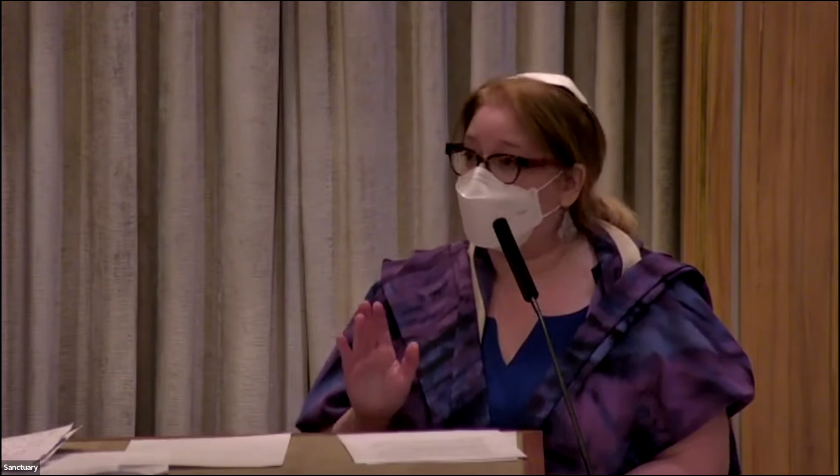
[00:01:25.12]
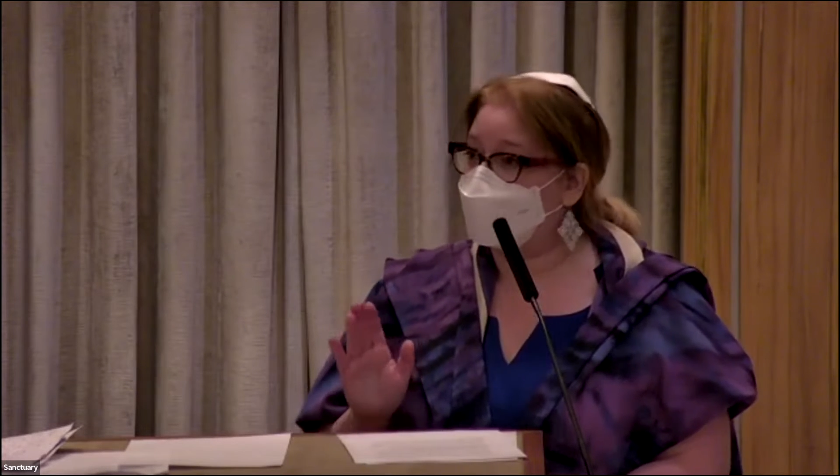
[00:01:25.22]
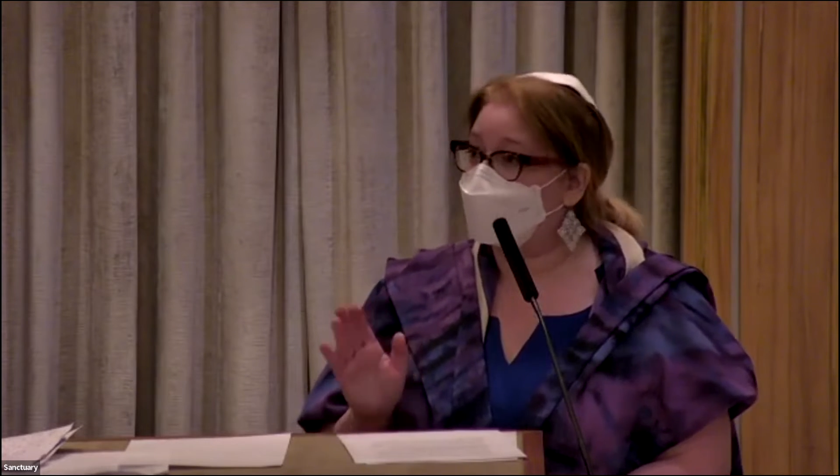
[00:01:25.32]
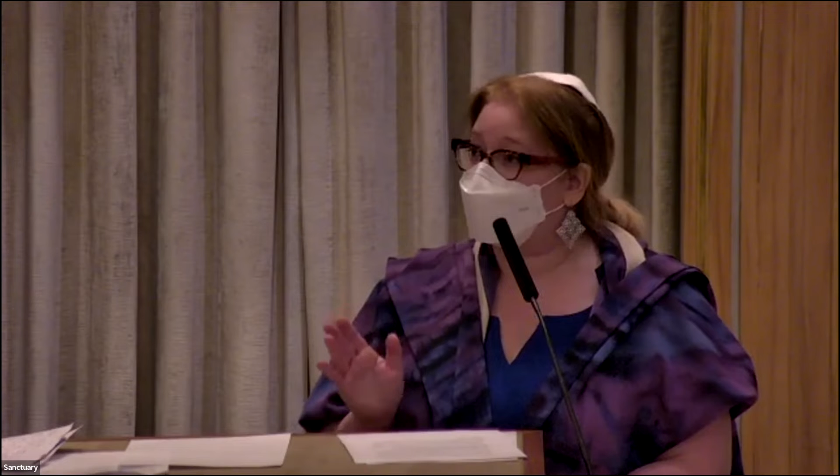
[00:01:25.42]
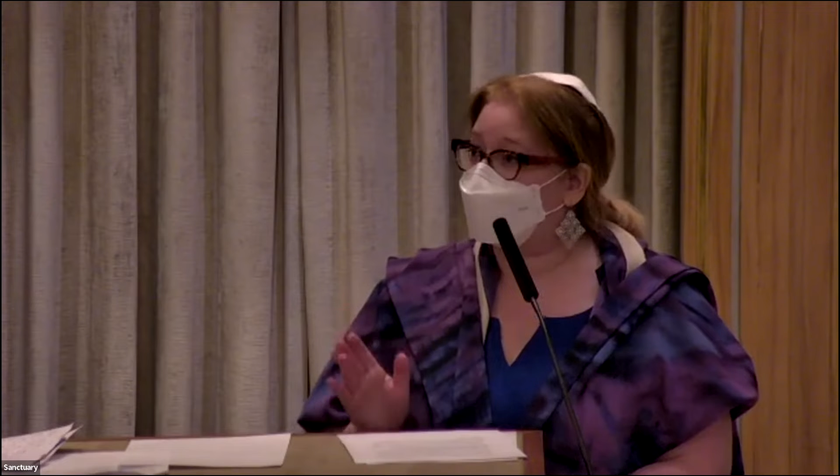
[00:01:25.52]
the
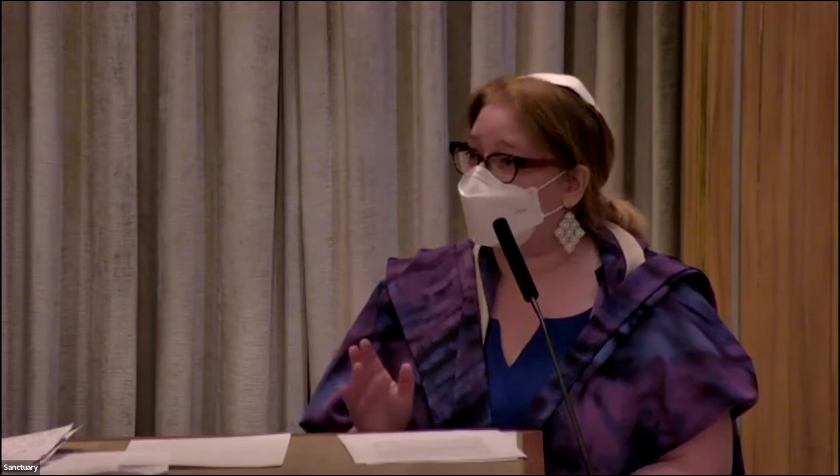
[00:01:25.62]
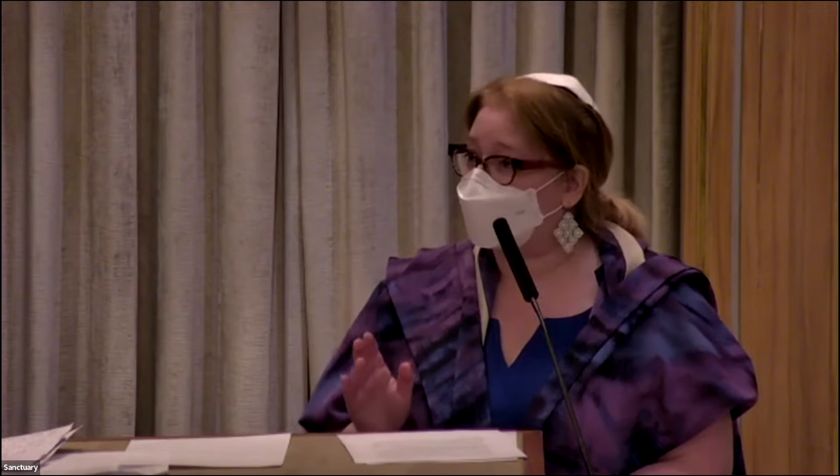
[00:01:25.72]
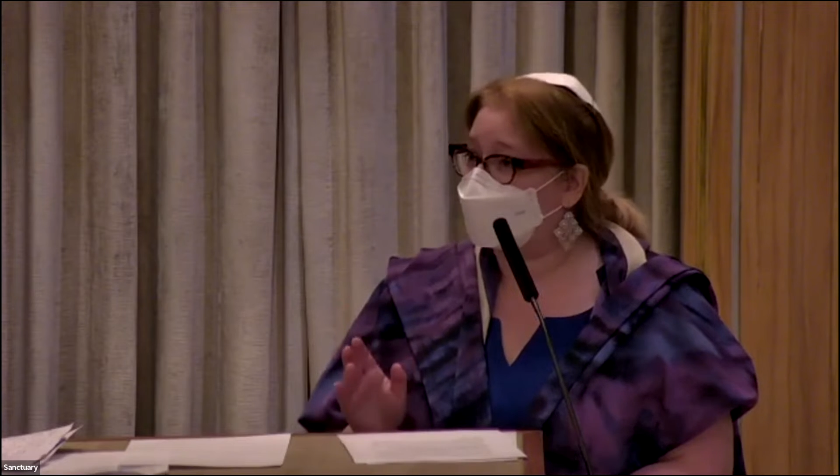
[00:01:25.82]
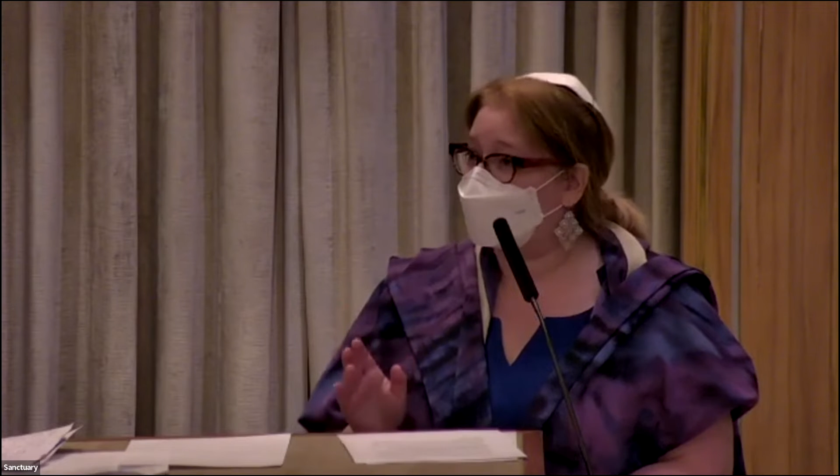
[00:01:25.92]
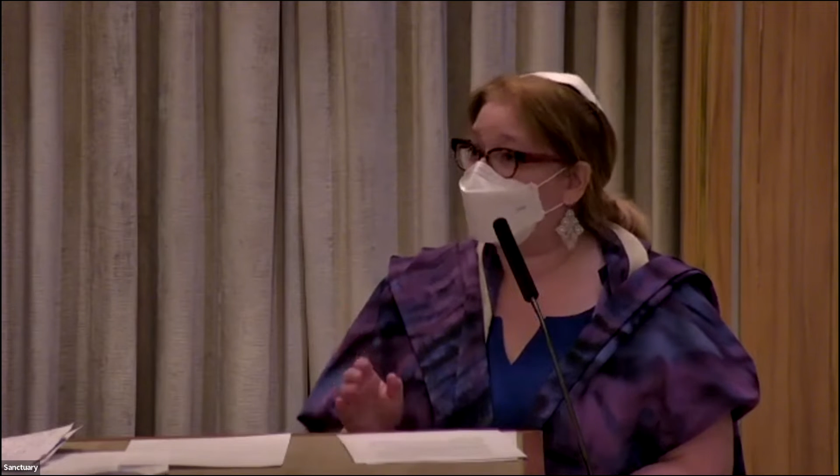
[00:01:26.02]

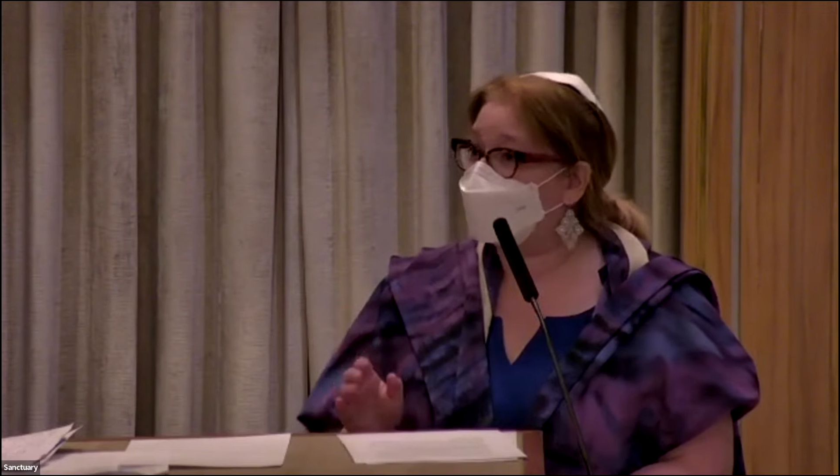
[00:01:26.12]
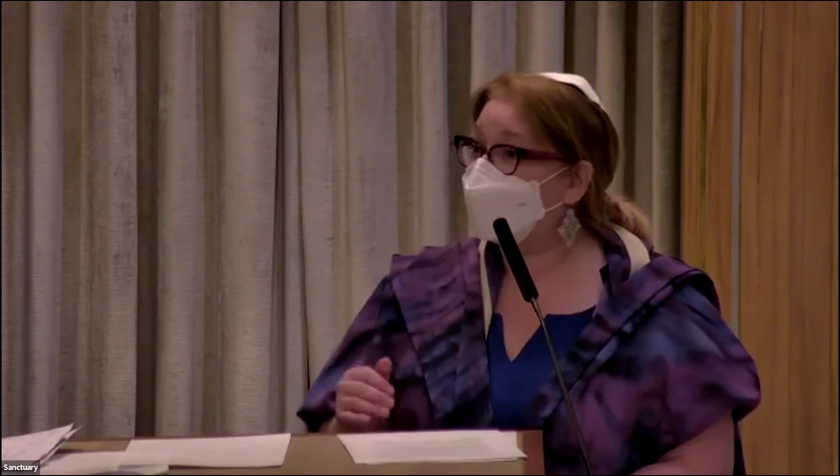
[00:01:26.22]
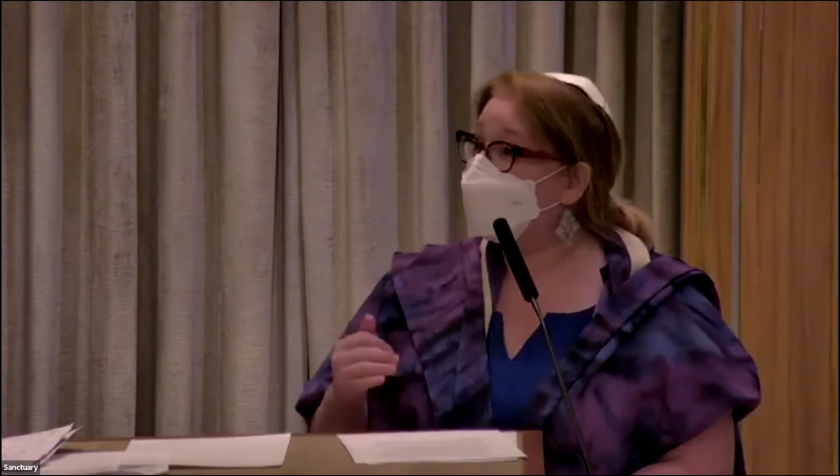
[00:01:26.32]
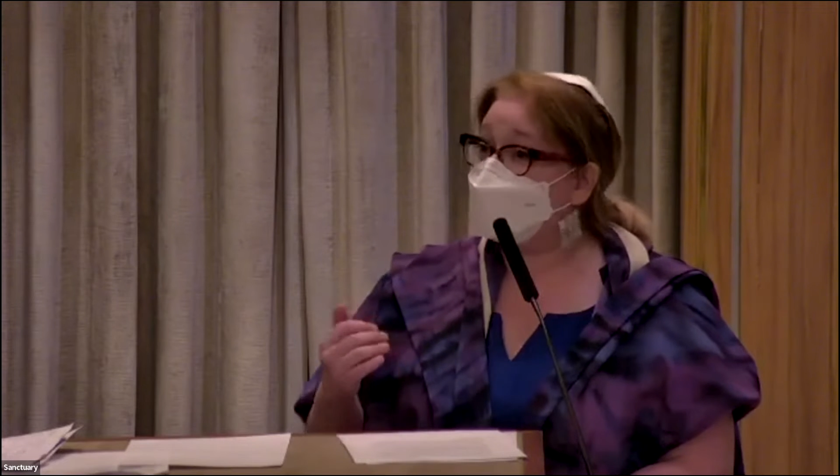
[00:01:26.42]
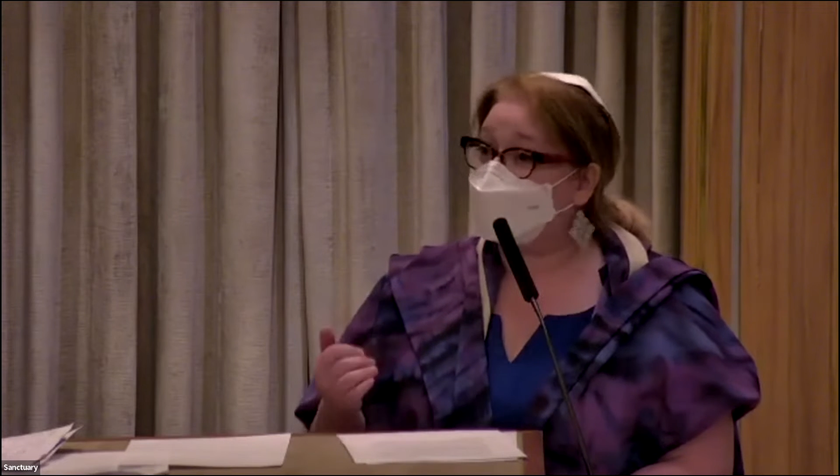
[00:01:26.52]
traditions
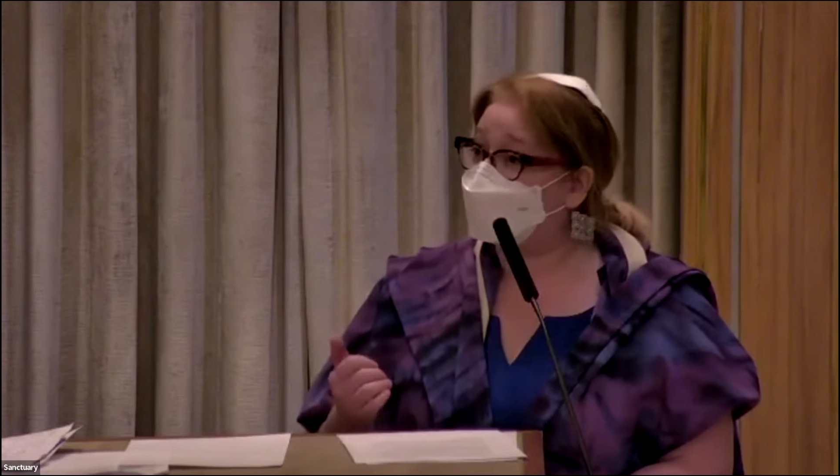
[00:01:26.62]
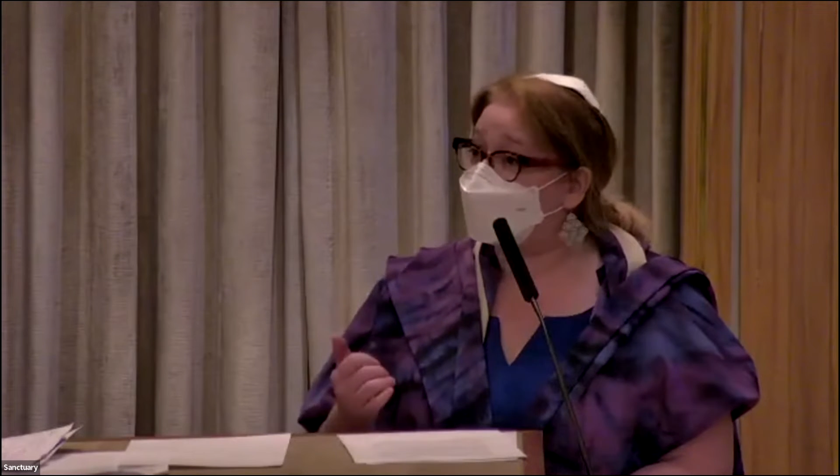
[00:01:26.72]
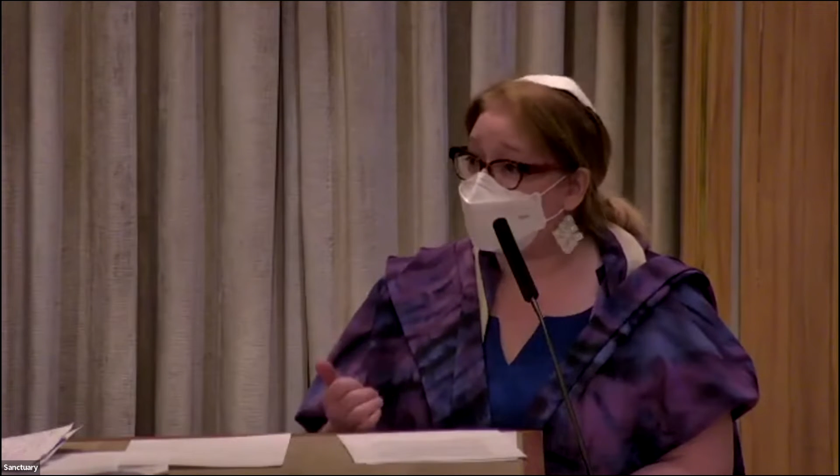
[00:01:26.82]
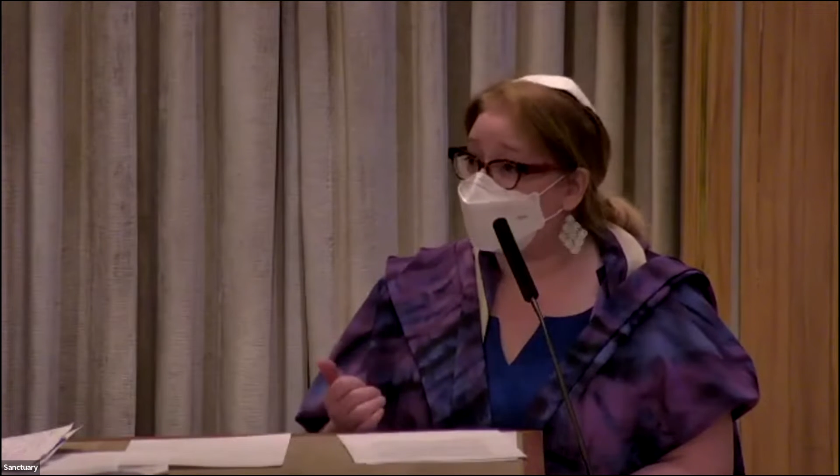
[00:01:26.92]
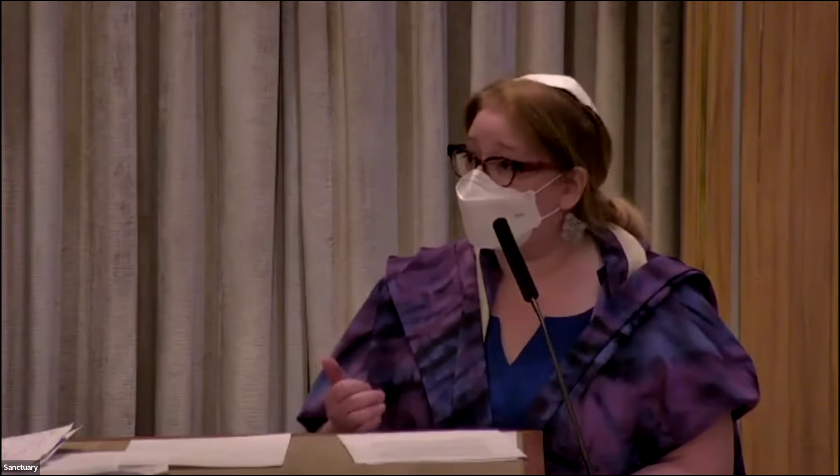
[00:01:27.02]
or
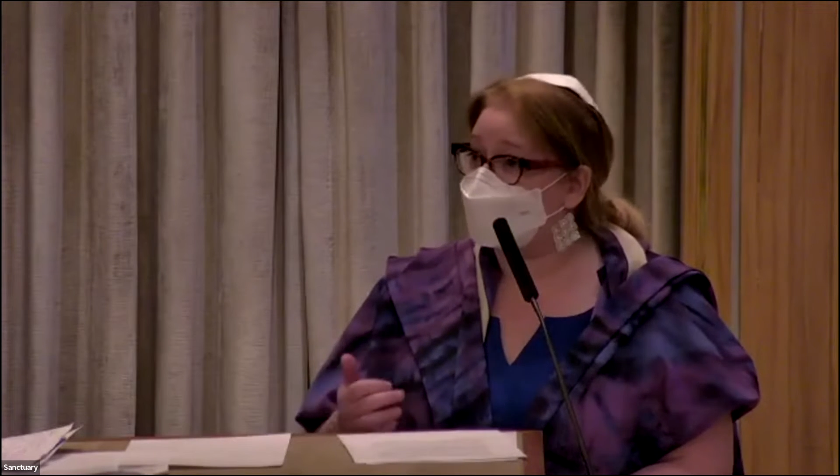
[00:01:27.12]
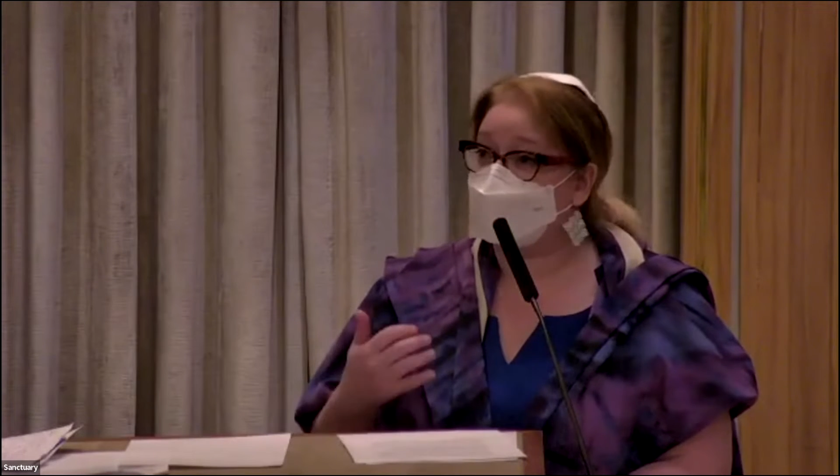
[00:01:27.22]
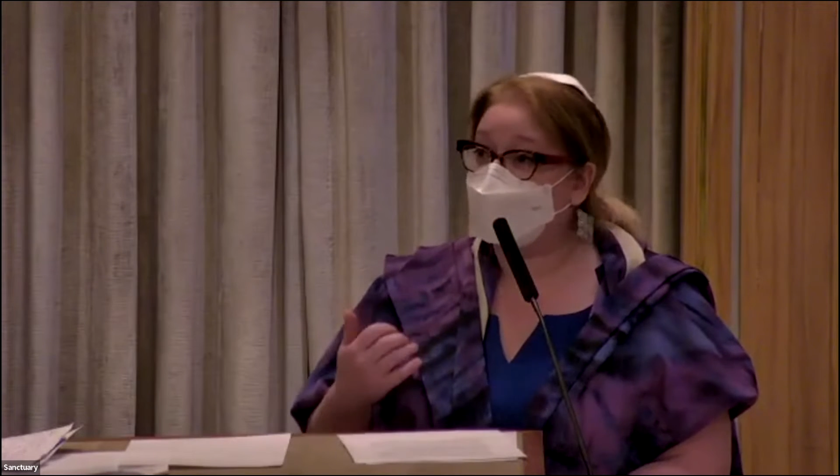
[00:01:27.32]
ideas that